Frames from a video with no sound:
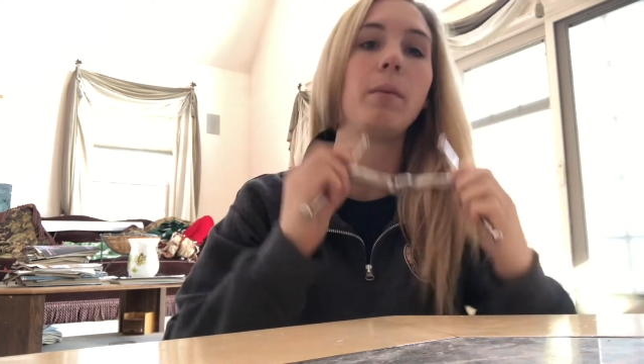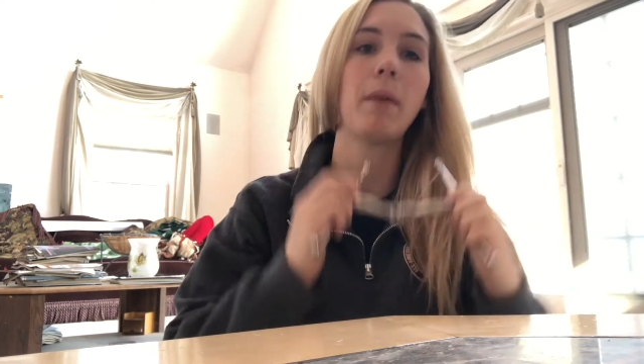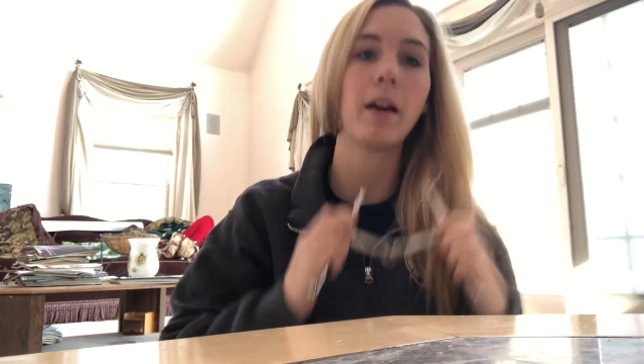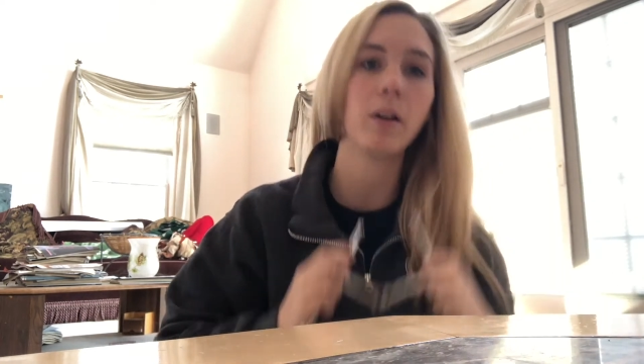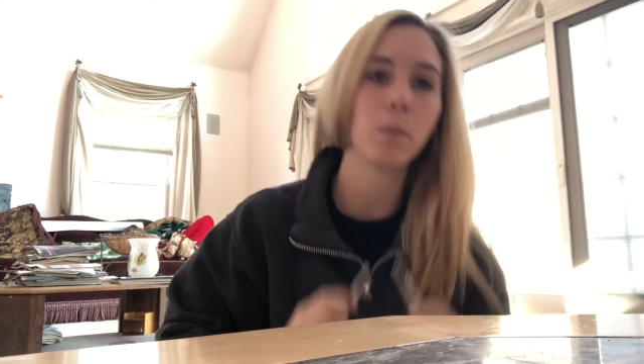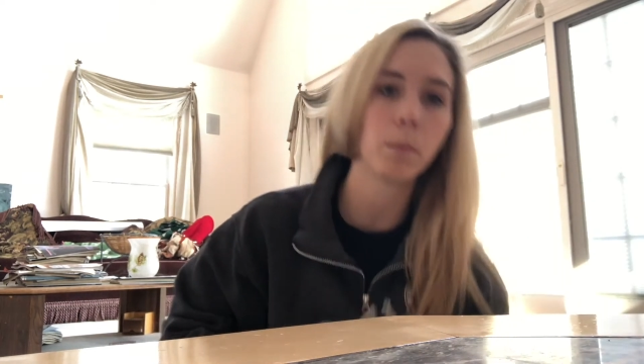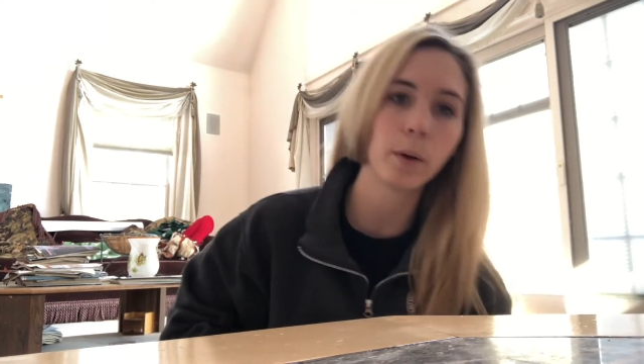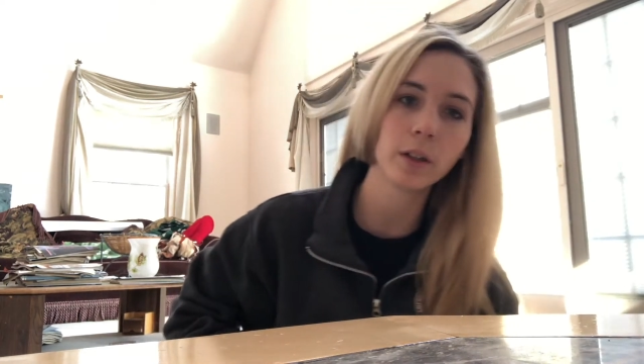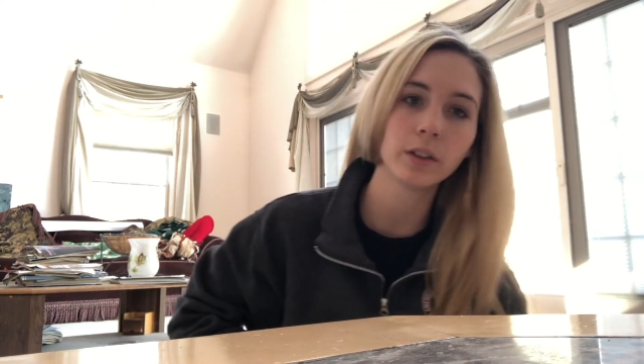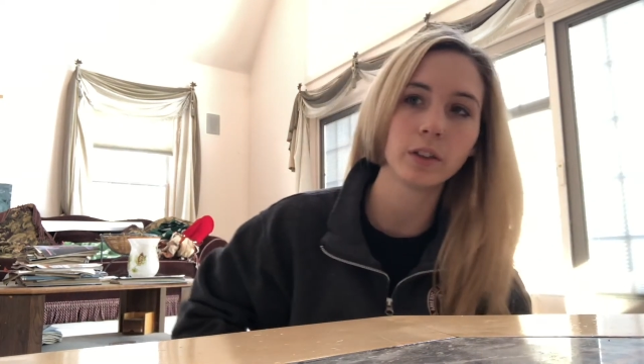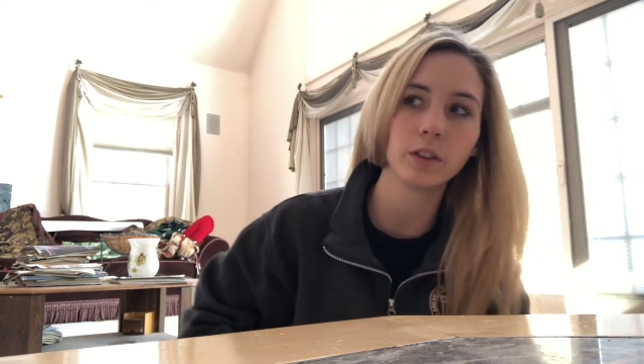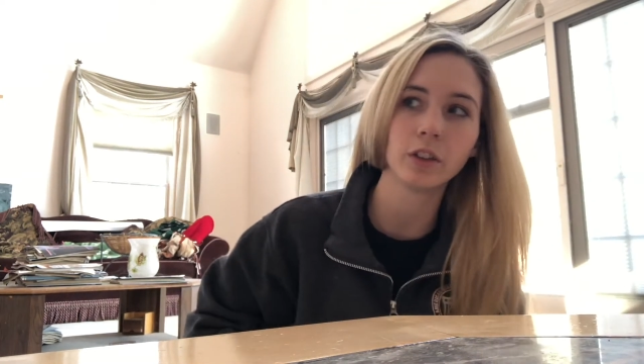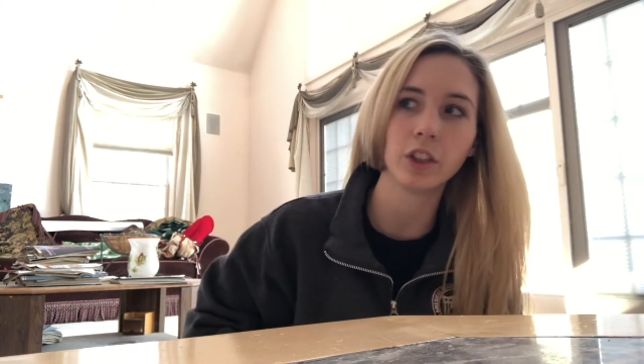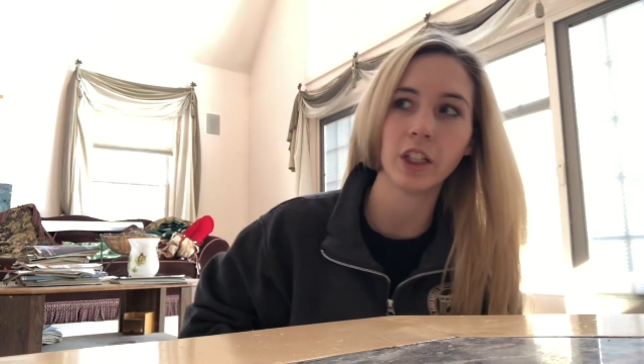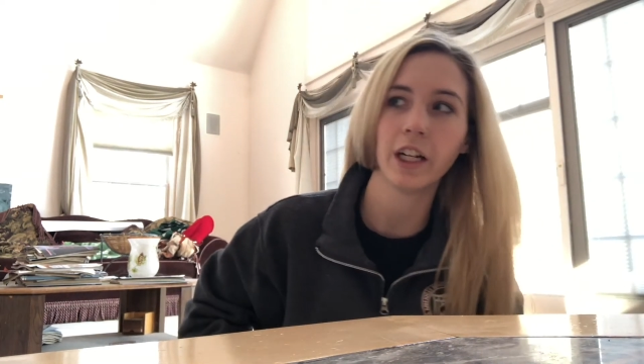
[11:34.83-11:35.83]
my own
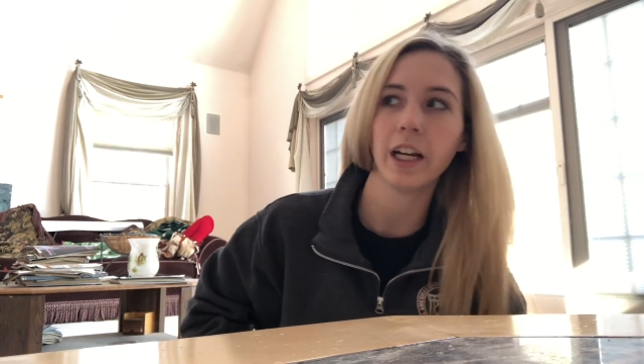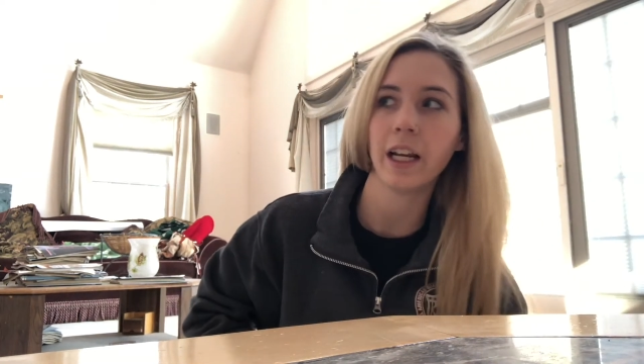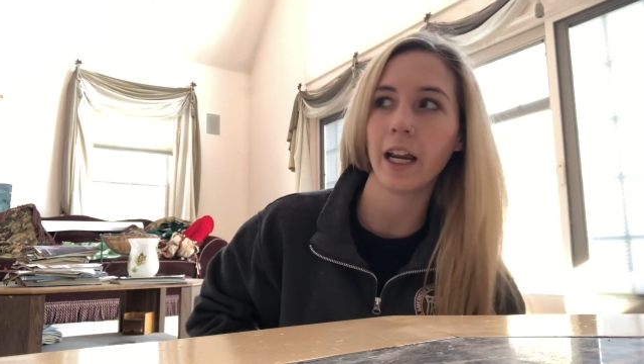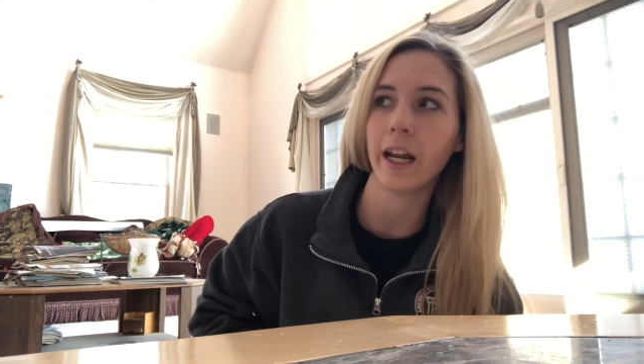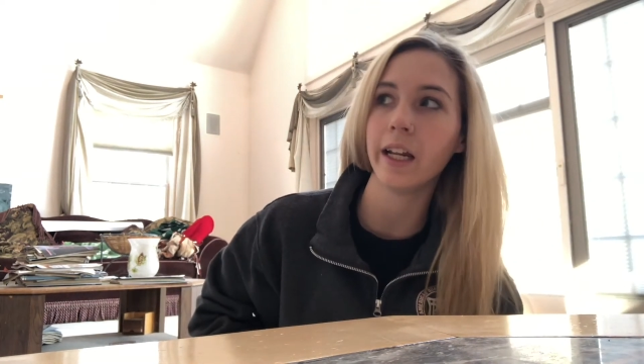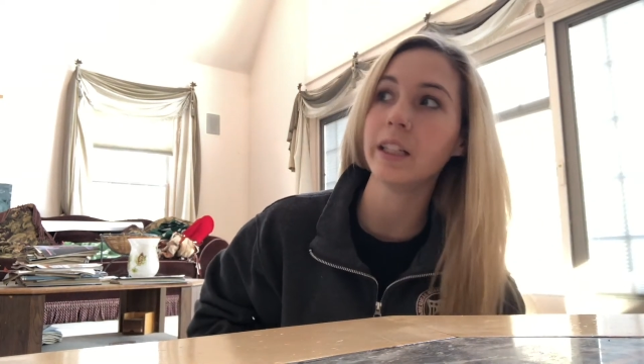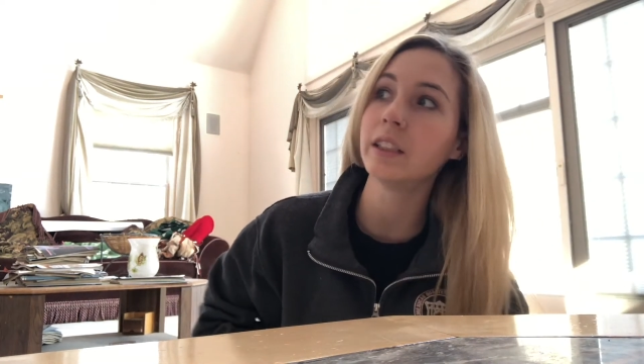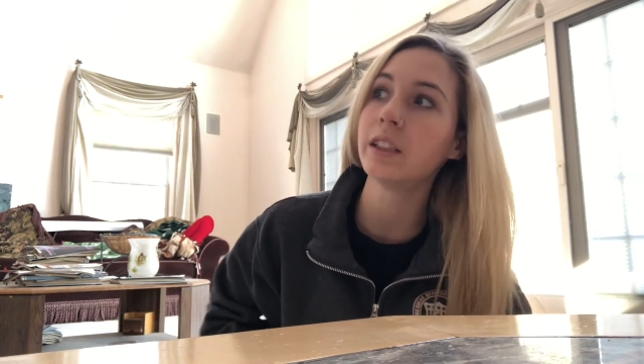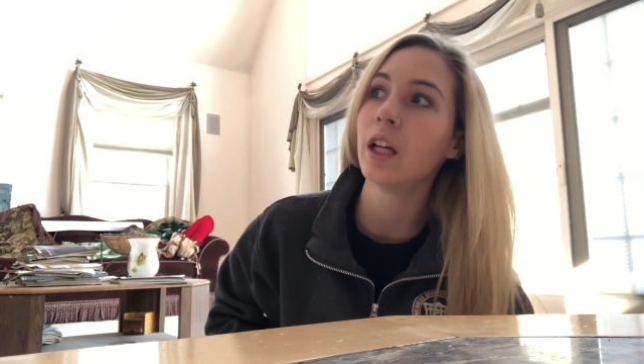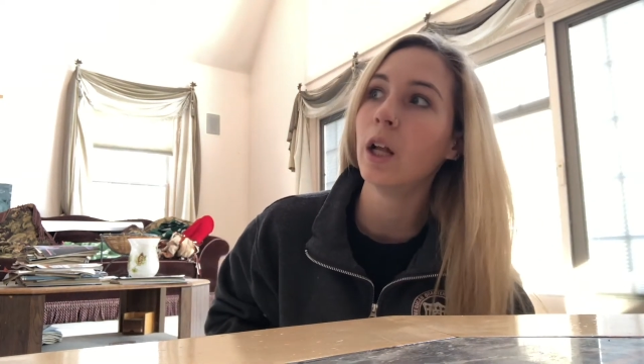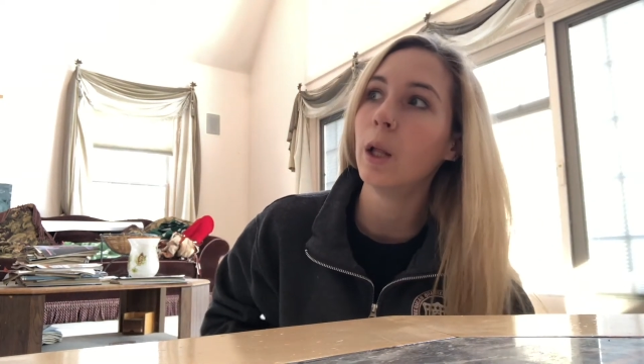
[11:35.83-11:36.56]
personal training aids,